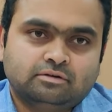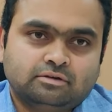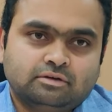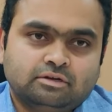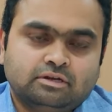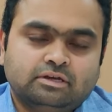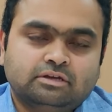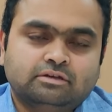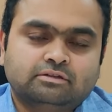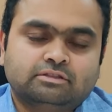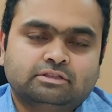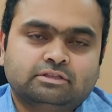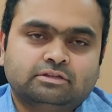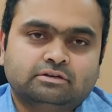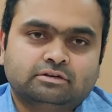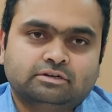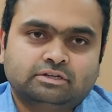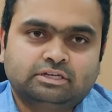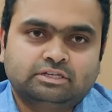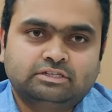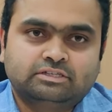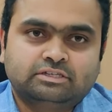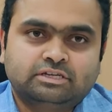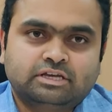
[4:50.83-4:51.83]
It's the
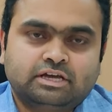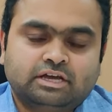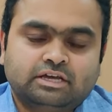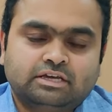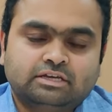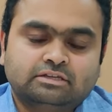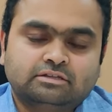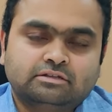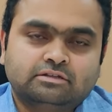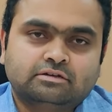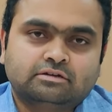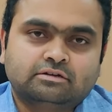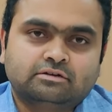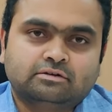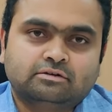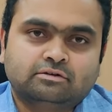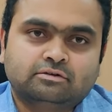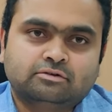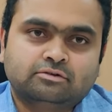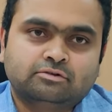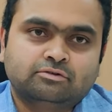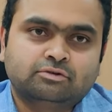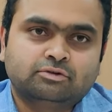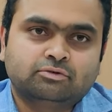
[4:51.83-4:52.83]
ECI,
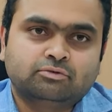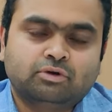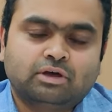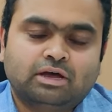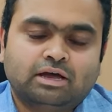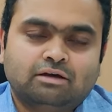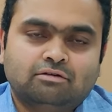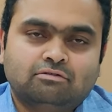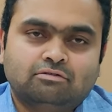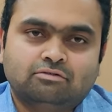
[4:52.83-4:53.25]
even you have a